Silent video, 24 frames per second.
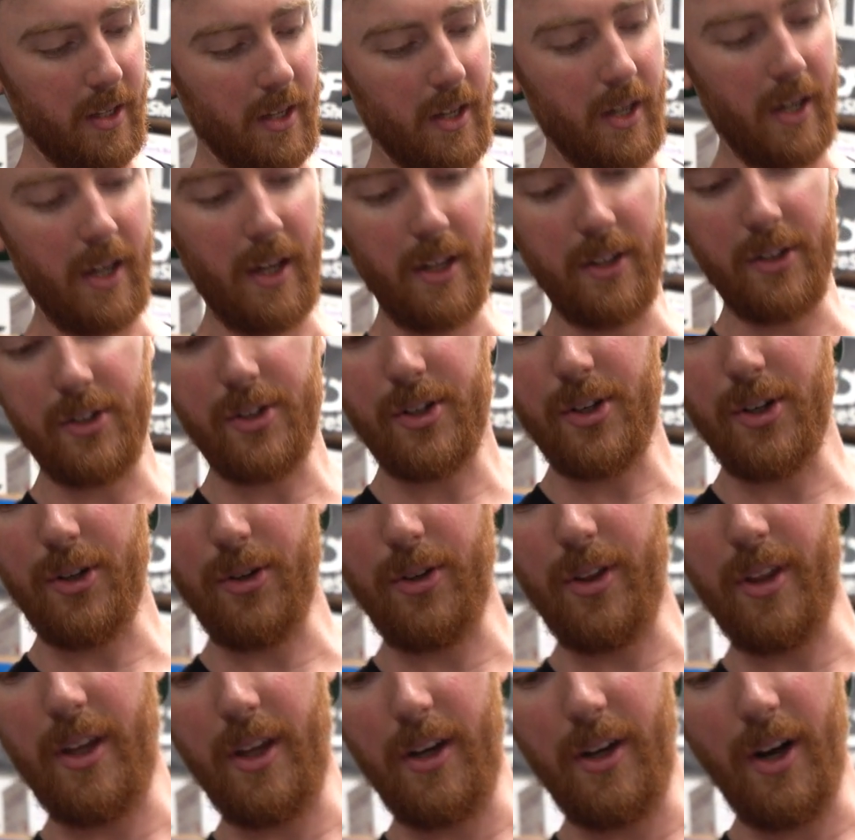and to
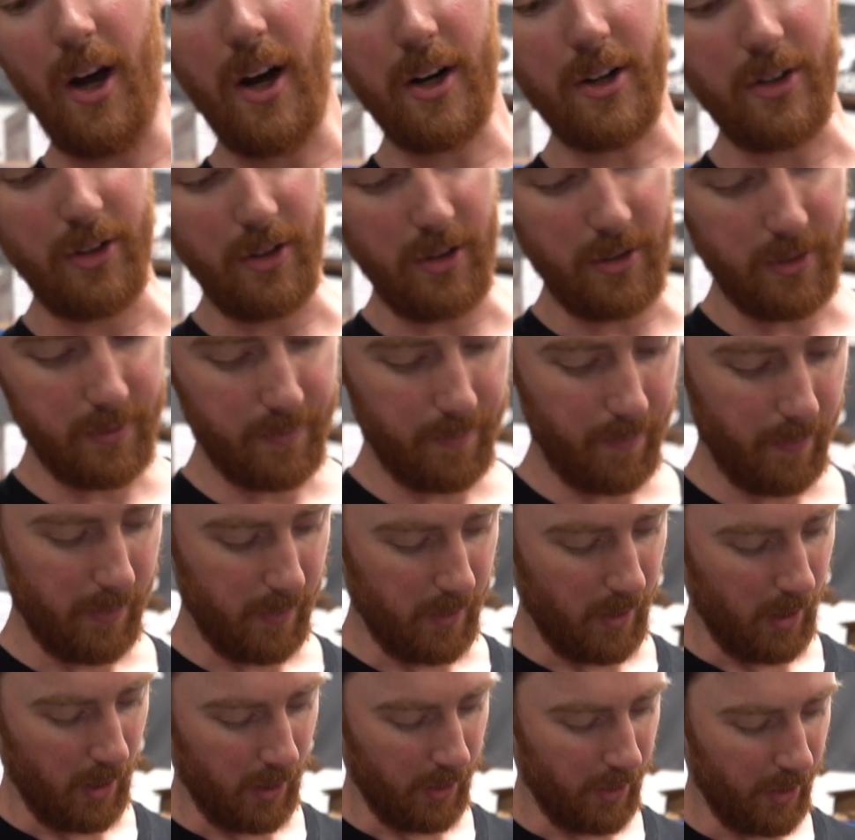the knuckle
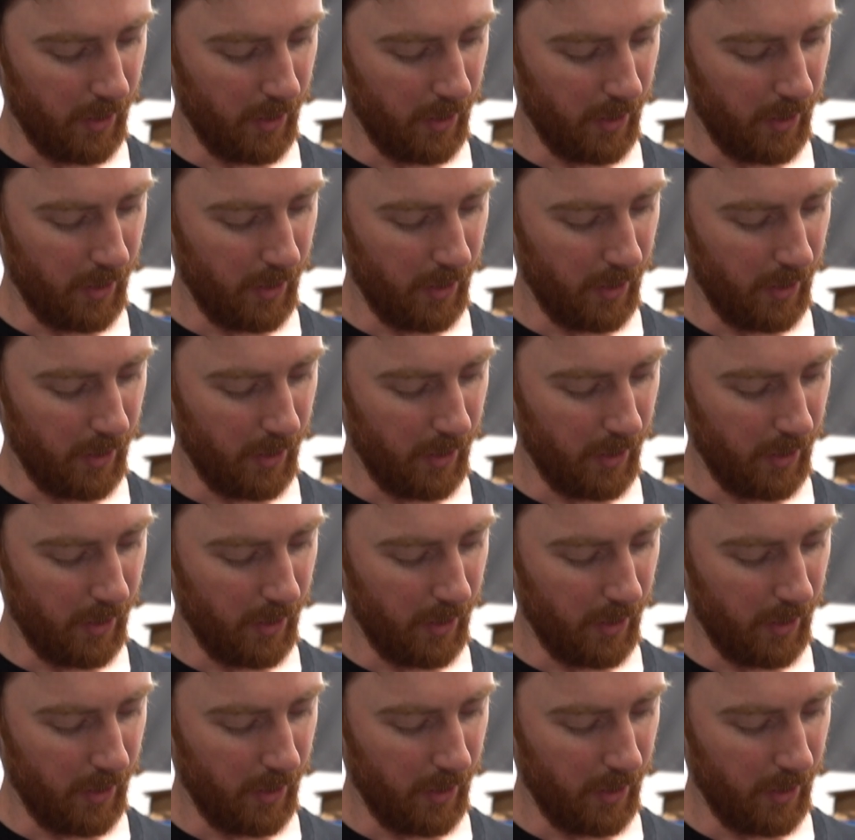are